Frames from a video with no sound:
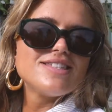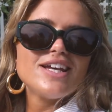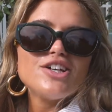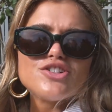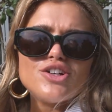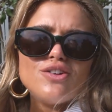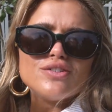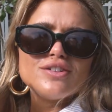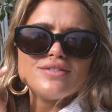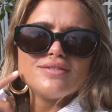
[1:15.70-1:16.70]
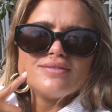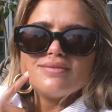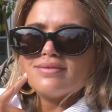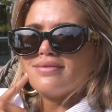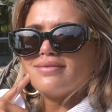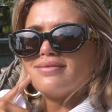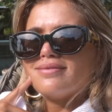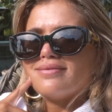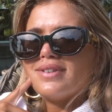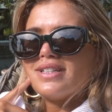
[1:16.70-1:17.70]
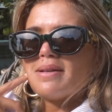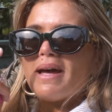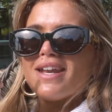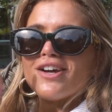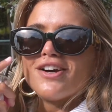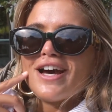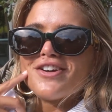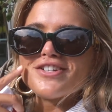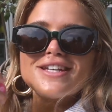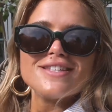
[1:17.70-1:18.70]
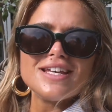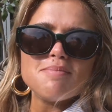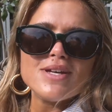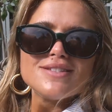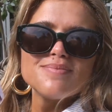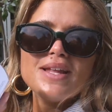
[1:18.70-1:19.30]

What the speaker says: controlled, depending on how your skin type is.